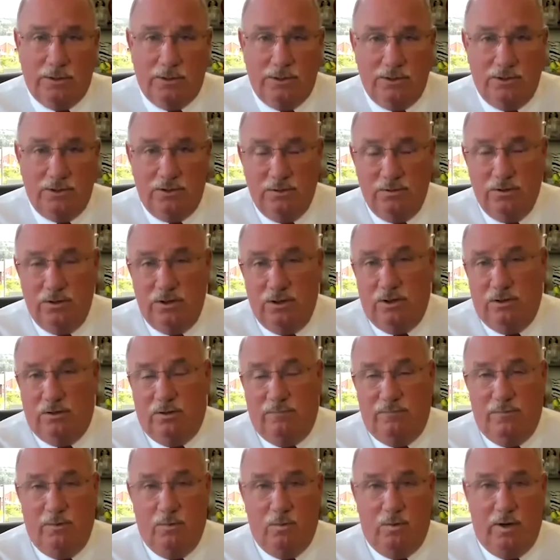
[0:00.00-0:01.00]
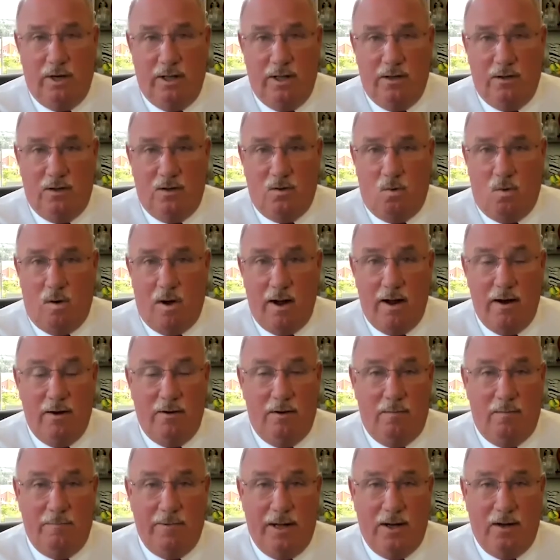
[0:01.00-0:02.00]
So, you know, if you want to
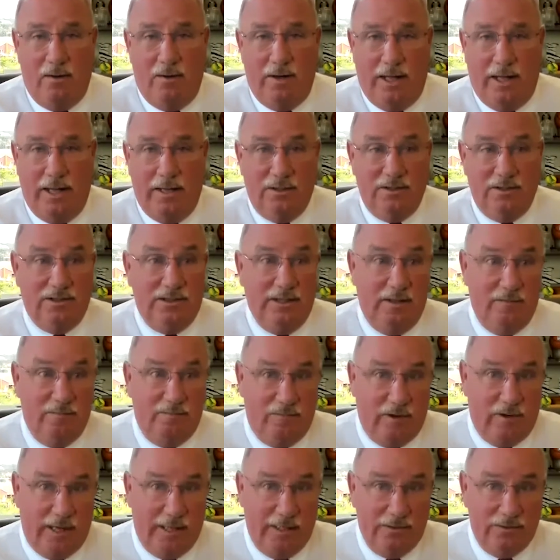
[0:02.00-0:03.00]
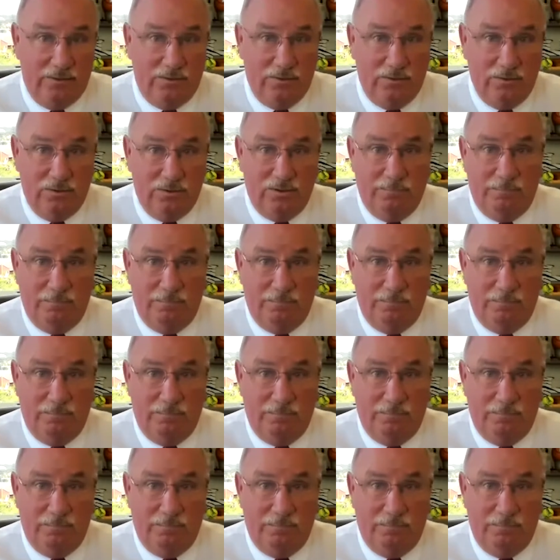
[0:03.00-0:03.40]
inquire about Hennessy Advisors,